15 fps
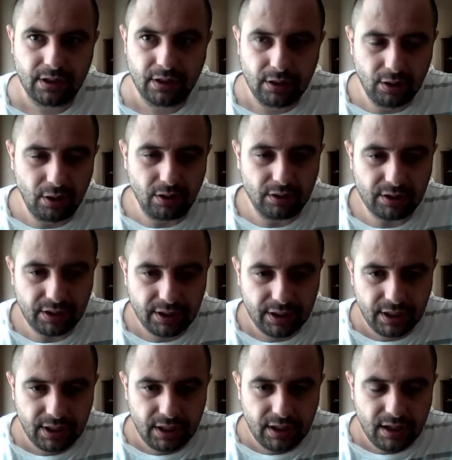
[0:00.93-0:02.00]
Look,
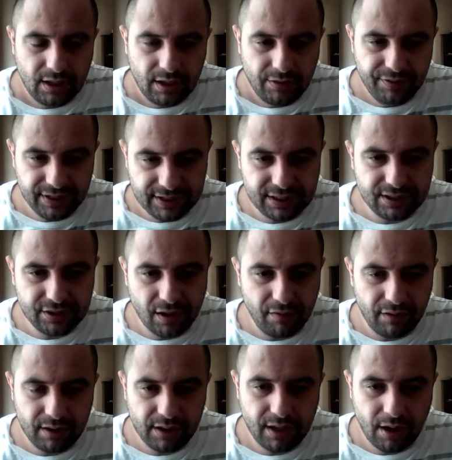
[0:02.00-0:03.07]
this is
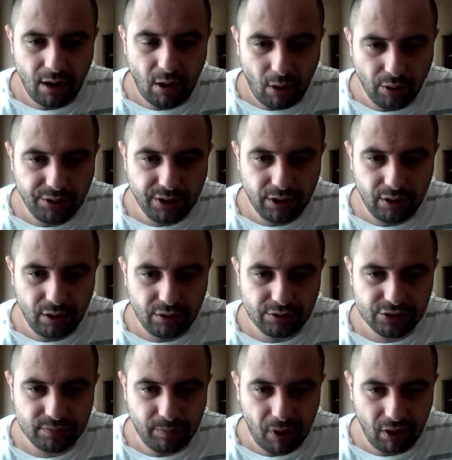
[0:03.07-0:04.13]
audio
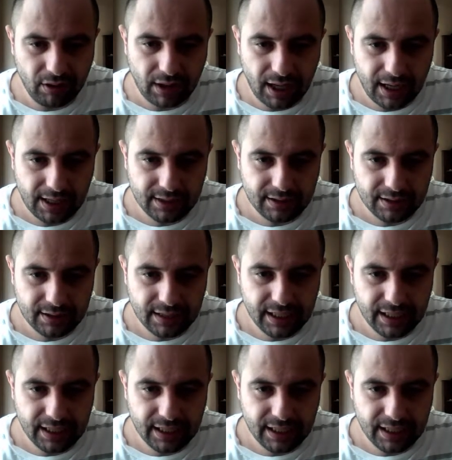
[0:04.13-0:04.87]
spotlight.